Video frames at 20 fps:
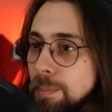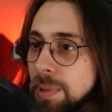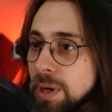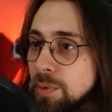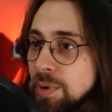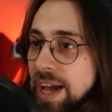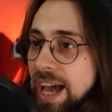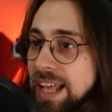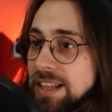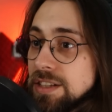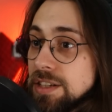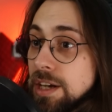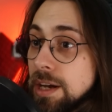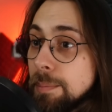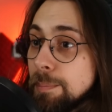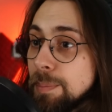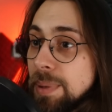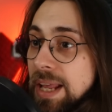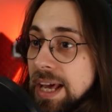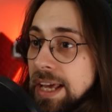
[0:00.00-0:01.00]
but we had to
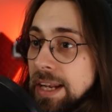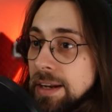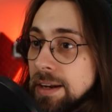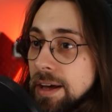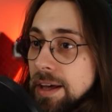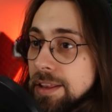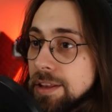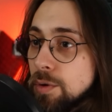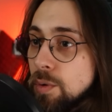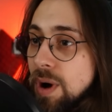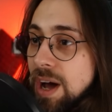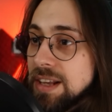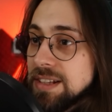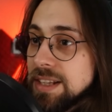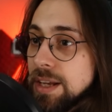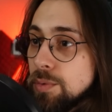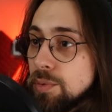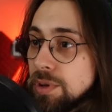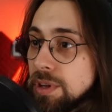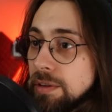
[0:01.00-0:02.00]
complain, otherwise
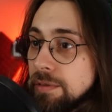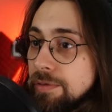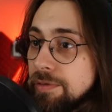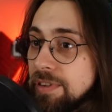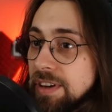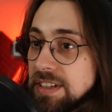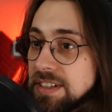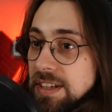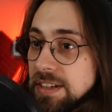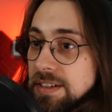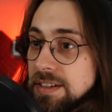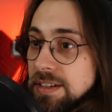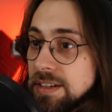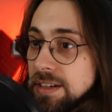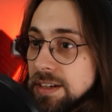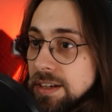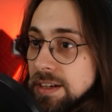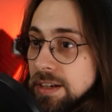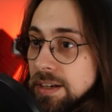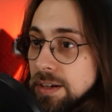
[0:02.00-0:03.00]
they wouldn't fix it.
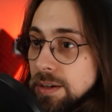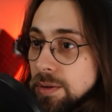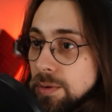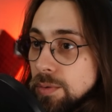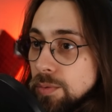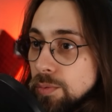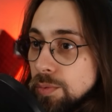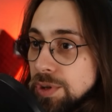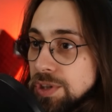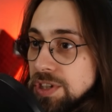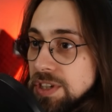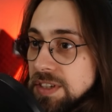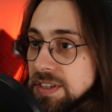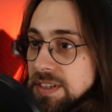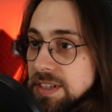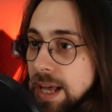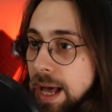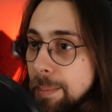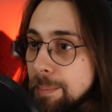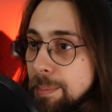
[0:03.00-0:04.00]
Which is a